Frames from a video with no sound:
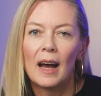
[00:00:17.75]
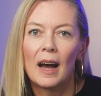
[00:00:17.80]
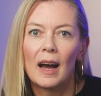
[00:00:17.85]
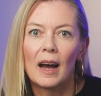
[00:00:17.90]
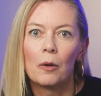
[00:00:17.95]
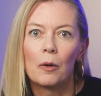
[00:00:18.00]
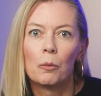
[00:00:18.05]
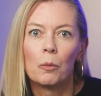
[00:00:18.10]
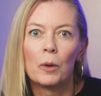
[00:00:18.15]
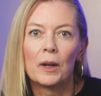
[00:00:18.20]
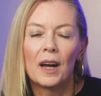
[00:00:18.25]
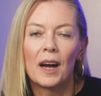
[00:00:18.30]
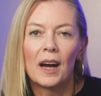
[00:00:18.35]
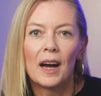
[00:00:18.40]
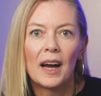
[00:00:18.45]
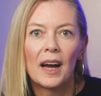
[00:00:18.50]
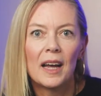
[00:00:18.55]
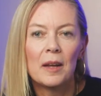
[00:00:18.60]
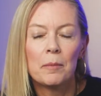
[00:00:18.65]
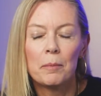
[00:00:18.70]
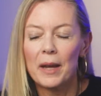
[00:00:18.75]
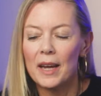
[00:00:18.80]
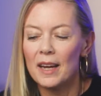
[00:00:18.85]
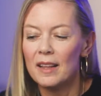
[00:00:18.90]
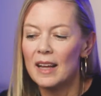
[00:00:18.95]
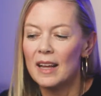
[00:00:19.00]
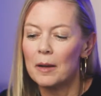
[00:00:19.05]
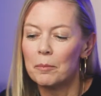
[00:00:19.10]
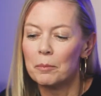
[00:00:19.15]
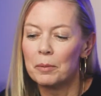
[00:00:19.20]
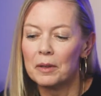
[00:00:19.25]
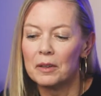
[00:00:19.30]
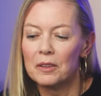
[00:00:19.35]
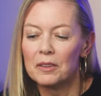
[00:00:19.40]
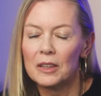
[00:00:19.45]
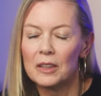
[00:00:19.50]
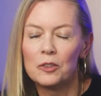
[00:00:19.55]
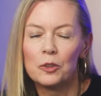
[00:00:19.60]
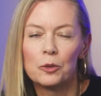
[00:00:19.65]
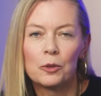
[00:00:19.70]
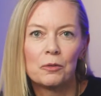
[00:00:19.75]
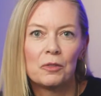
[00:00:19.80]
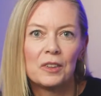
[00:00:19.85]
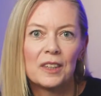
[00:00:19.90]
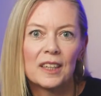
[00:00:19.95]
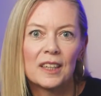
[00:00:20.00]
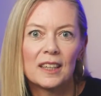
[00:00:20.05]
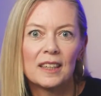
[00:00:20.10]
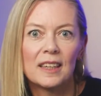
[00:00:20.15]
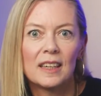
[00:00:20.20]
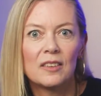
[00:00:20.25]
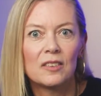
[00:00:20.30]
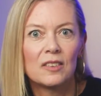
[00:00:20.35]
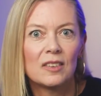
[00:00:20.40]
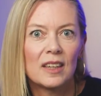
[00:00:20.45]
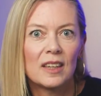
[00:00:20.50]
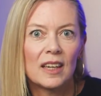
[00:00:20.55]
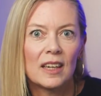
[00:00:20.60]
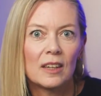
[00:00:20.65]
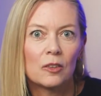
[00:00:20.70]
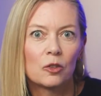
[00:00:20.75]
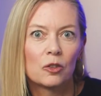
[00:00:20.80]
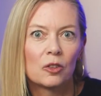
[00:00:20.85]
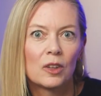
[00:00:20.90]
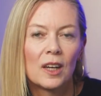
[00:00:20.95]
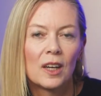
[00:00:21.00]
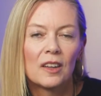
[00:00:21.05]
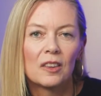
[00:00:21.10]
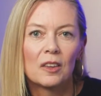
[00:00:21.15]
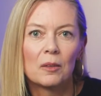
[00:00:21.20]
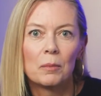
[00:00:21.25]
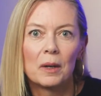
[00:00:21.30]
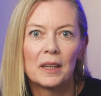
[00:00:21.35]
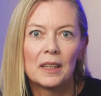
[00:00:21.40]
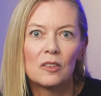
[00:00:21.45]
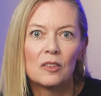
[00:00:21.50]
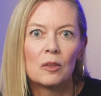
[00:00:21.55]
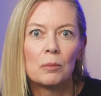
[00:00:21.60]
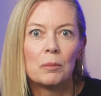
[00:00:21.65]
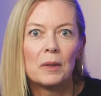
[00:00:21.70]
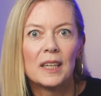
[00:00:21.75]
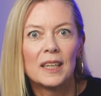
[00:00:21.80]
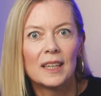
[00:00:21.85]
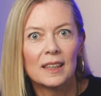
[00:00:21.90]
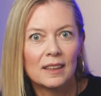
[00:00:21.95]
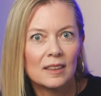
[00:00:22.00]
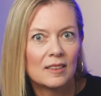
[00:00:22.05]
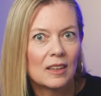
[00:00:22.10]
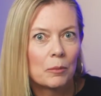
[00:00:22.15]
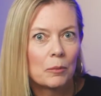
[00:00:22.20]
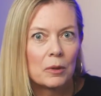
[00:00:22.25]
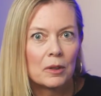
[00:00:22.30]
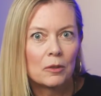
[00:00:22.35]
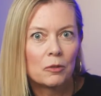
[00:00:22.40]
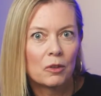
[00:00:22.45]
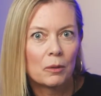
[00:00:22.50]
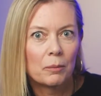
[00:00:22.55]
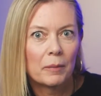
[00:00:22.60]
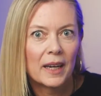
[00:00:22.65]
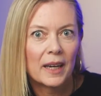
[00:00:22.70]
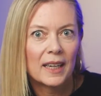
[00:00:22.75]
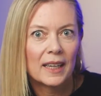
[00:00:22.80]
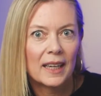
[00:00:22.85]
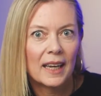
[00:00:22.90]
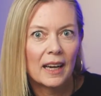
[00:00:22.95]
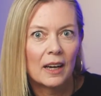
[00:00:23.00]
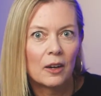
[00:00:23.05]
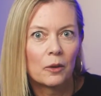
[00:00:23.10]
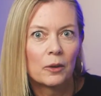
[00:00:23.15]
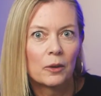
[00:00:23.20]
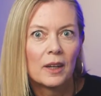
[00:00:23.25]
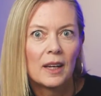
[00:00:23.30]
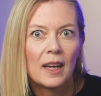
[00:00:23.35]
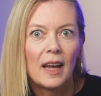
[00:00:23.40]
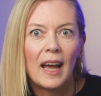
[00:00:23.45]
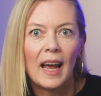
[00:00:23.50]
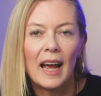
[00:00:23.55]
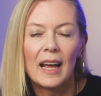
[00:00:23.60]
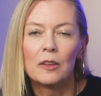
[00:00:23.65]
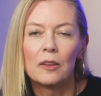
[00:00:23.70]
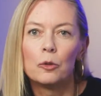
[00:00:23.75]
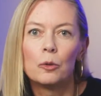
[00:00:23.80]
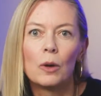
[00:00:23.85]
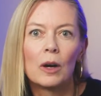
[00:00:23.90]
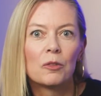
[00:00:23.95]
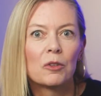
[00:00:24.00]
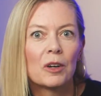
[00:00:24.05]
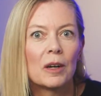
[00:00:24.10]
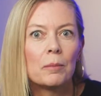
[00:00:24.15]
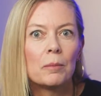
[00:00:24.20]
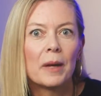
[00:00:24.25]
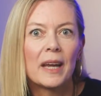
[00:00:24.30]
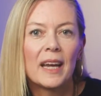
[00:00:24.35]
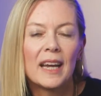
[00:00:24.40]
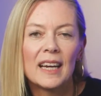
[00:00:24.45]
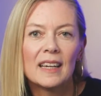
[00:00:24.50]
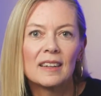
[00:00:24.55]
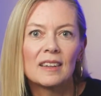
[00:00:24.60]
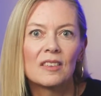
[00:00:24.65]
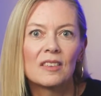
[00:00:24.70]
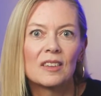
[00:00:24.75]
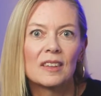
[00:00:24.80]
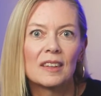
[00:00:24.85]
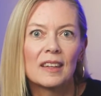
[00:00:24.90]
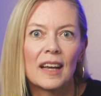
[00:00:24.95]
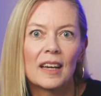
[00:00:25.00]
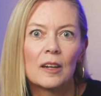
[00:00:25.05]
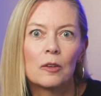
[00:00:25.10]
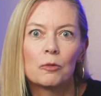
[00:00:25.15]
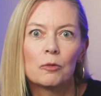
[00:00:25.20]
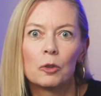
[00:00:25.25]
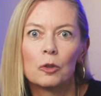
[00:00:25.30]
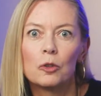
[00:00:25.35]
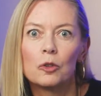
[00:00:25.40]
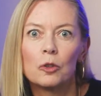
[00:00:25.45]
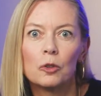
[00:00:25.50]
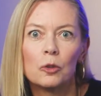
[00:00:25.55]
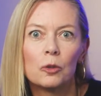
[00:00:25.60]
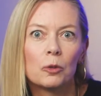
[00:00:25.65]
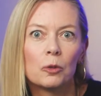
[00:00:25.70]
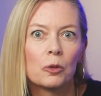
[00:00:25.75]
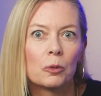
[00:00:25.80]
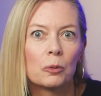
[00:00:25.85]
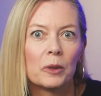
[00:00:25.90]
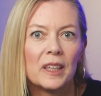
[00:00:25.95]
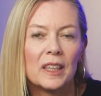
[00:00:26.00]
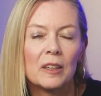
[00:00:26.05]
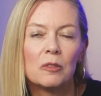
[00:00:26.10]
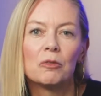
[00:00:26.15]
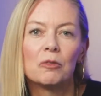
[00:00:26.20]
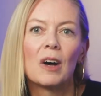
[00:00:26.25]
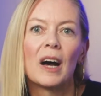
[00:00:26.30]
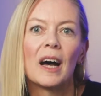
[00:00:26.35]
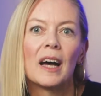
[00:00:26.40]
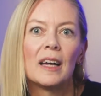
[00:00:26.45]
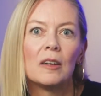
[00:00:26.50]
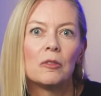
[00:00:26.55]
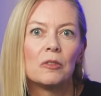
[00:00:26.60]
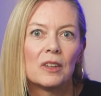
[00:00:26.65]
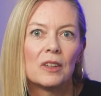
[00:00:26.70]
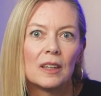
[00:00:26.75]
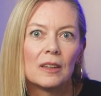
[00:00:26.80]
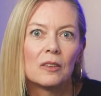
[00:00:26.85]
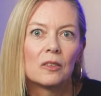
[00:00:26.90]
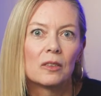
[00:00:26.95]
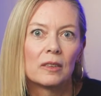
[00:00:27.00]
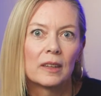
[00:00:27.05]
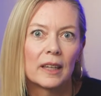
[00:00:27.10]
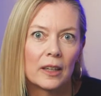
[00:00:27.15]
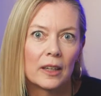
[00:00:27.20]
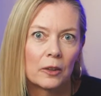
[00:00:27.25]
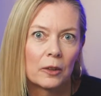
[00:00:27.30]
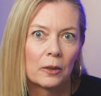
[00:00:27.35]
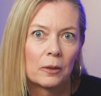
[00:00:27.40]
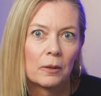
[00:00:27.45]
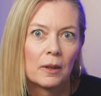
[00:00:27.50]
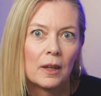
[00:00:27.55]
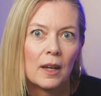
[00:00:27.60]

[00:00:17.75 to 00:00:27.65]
Uh, when I pay that bill, I do it via an ACH, the money's immediately debited from my account, and whoever I'm paying doesn't get it for two, three, five days later.